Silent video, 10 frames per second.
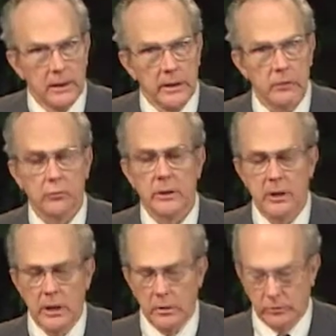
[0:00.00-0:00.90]
History
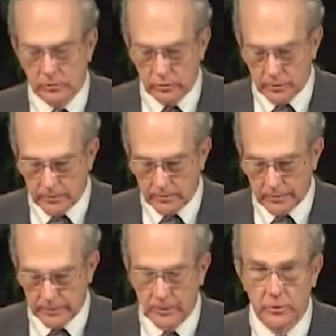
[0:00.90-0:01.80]
tells us,
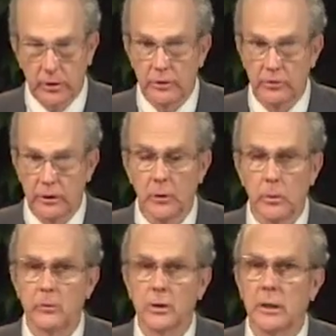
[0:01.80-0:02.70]
see, see it
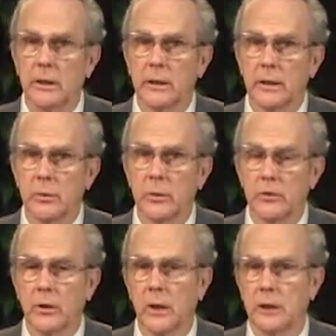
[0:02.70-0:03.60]
was a, it
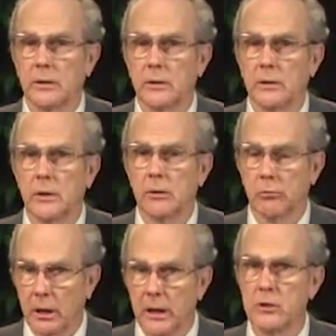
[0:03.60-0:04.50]
was a, a
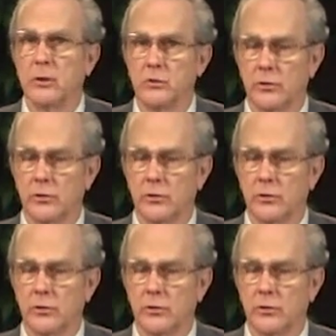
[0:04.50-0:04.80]
religious